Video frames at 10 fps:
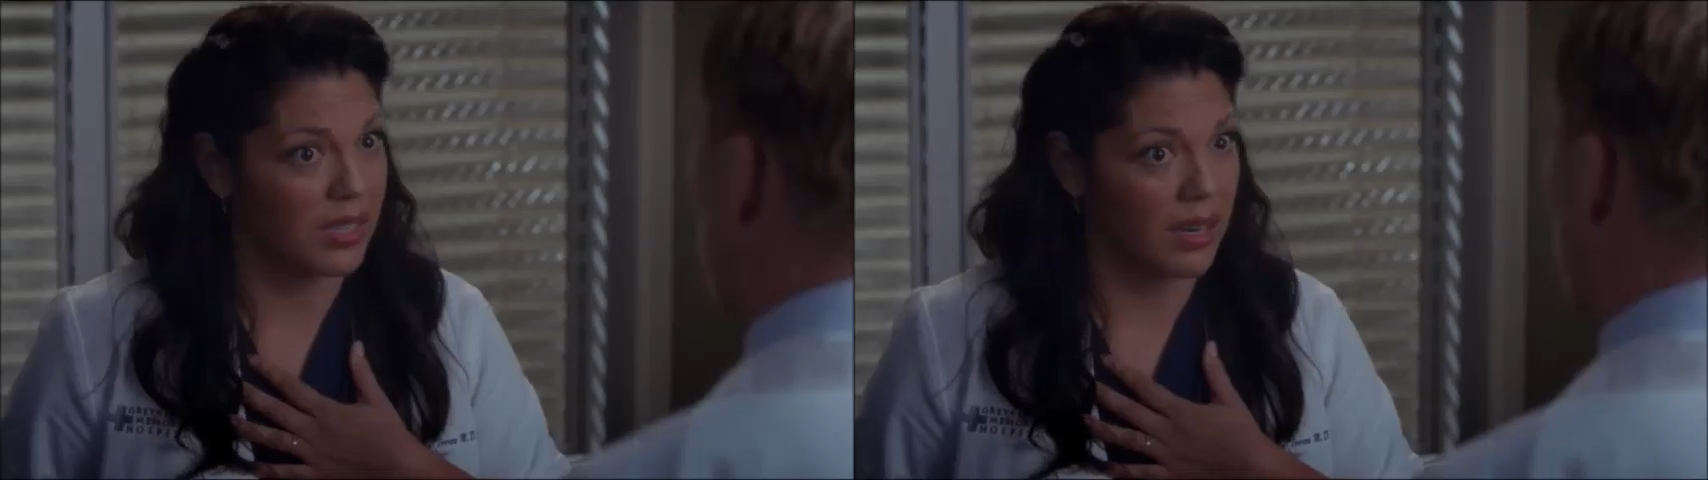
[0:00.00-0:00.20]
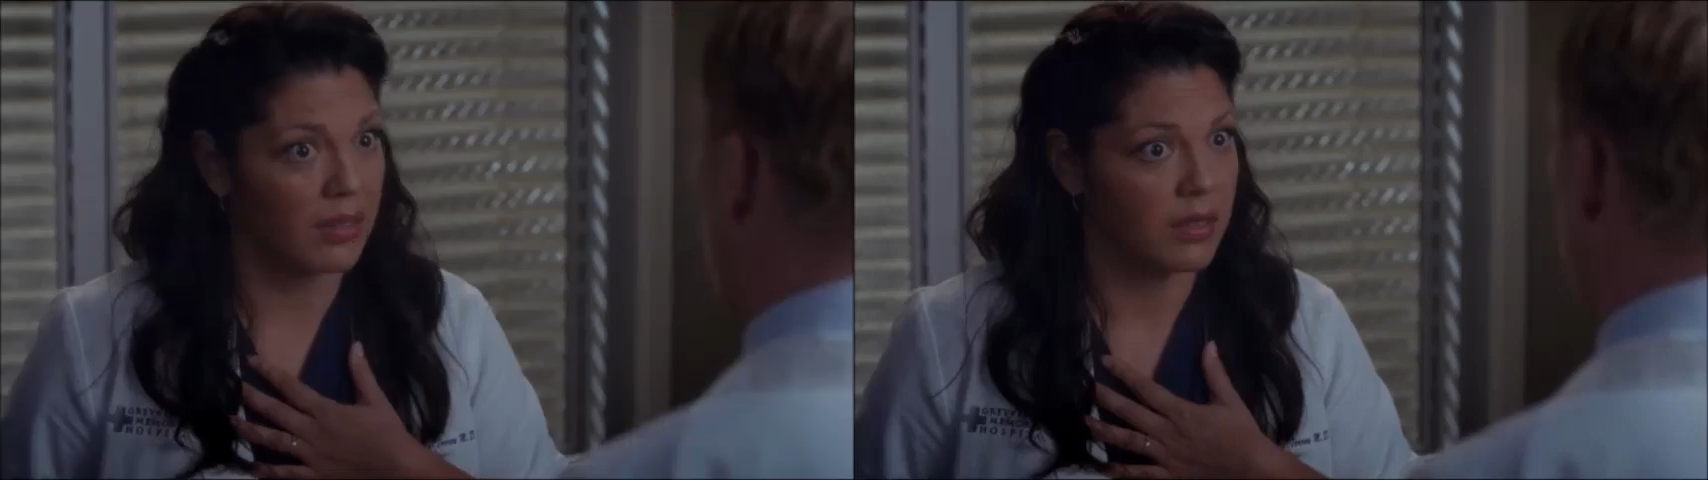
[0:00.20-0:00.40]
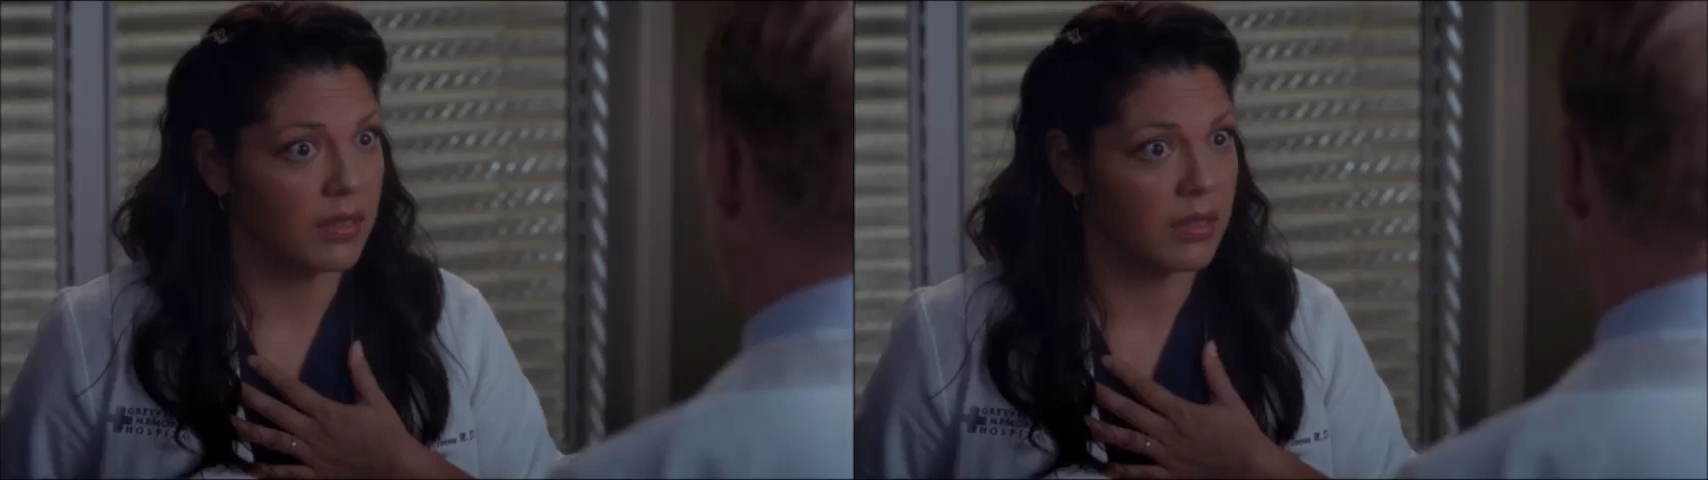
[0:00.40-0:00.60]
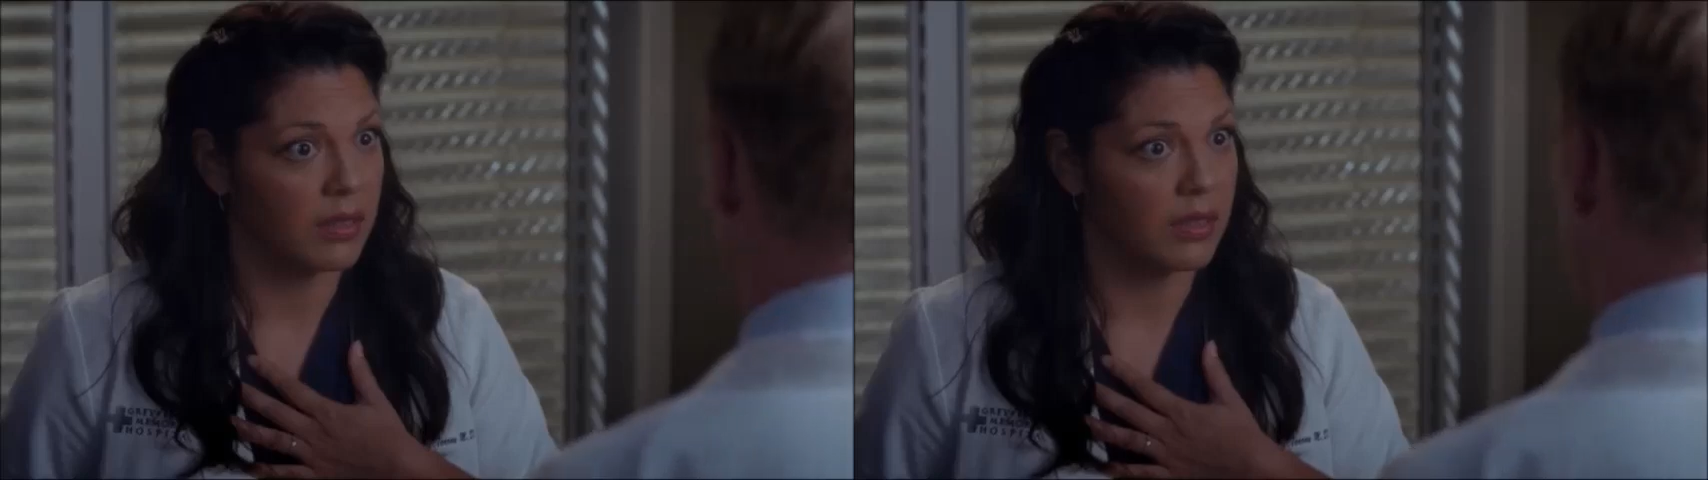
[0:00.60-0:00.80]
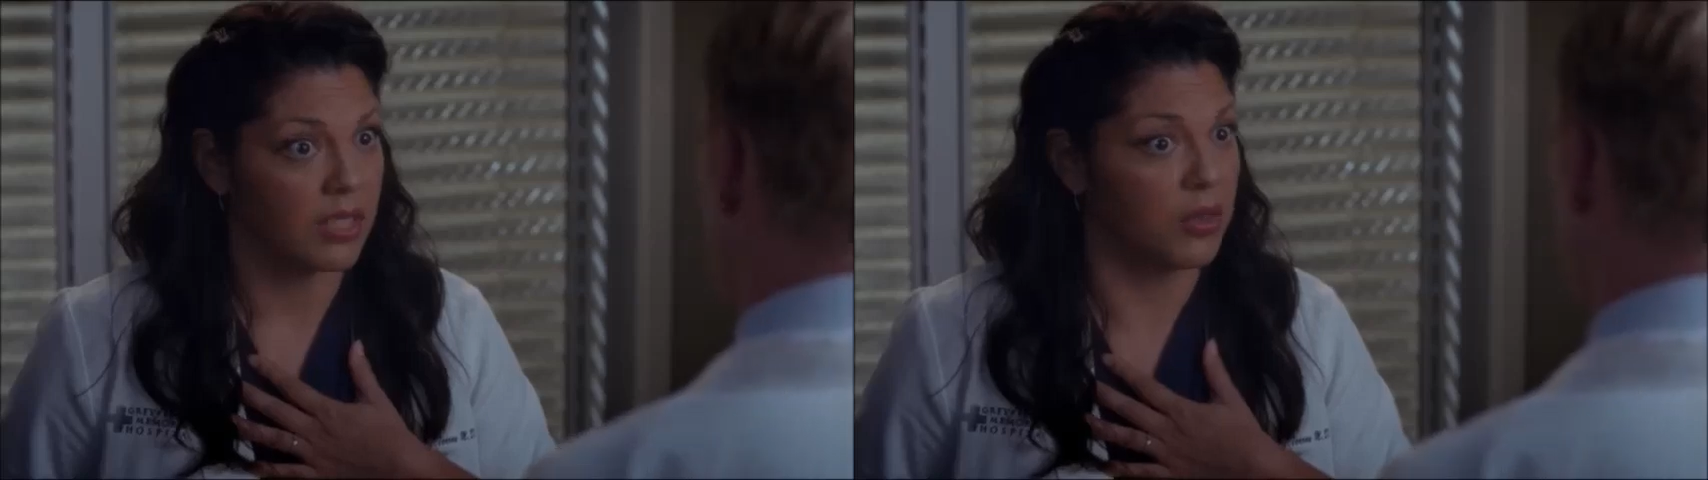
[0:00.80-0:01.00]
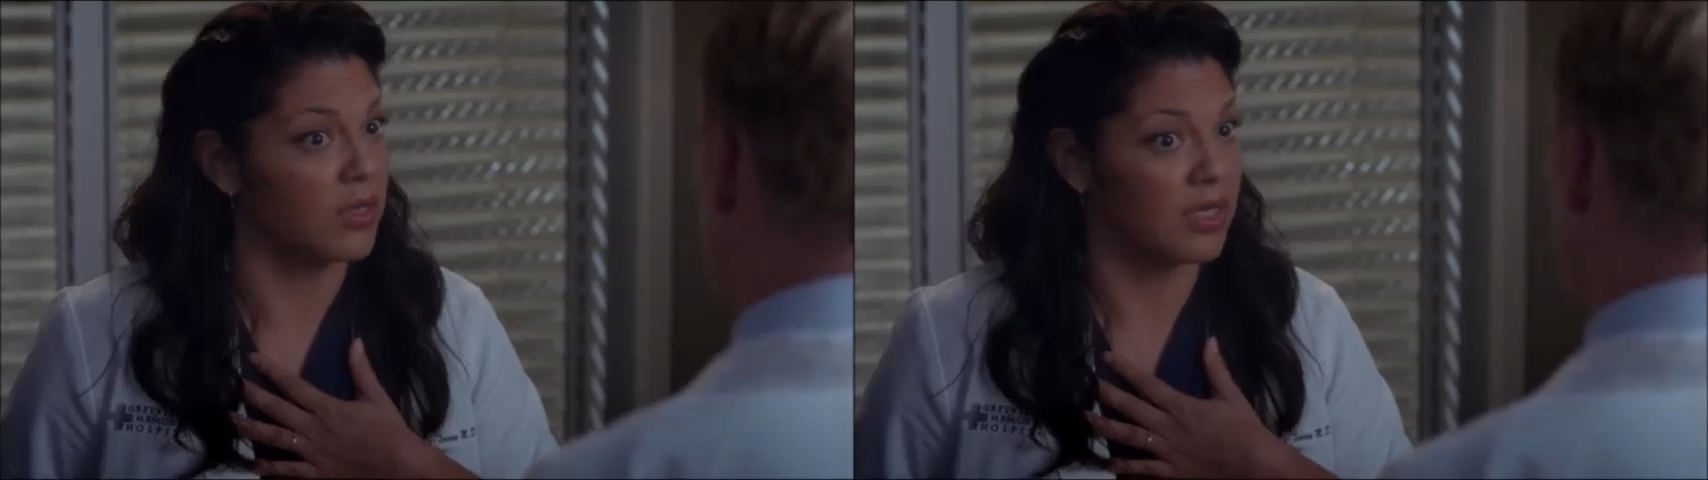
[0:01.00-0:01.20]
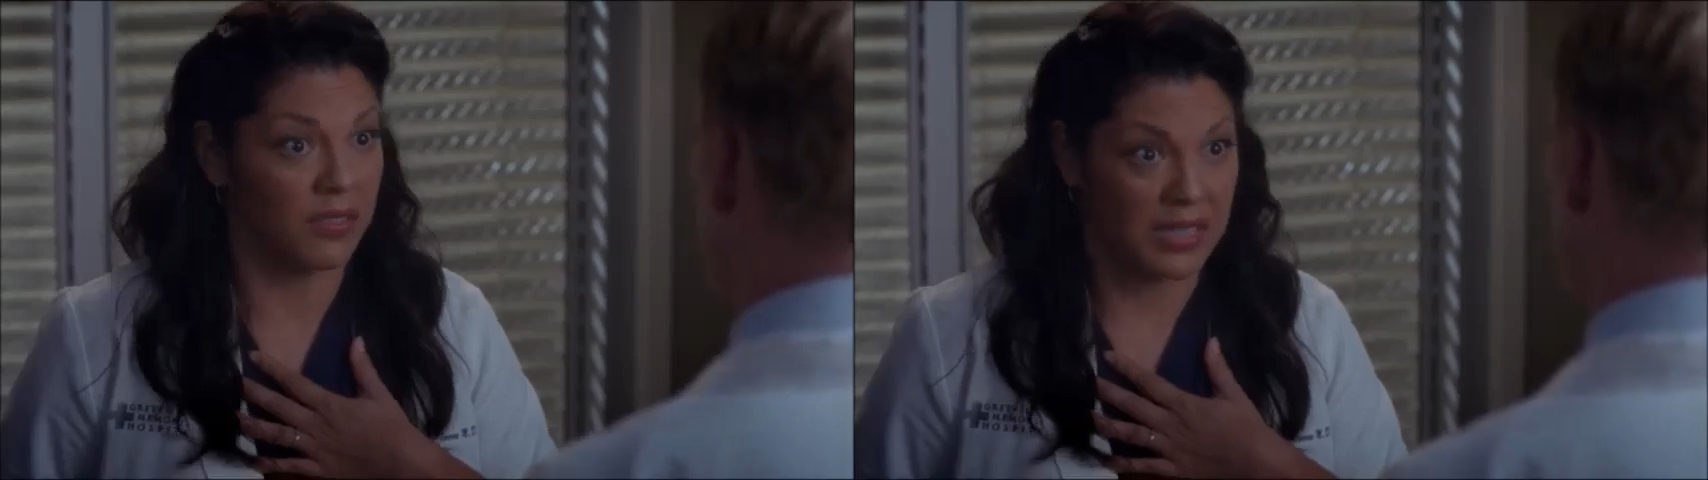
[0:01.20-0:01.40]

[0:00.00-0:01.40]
care? You know who doesn't give a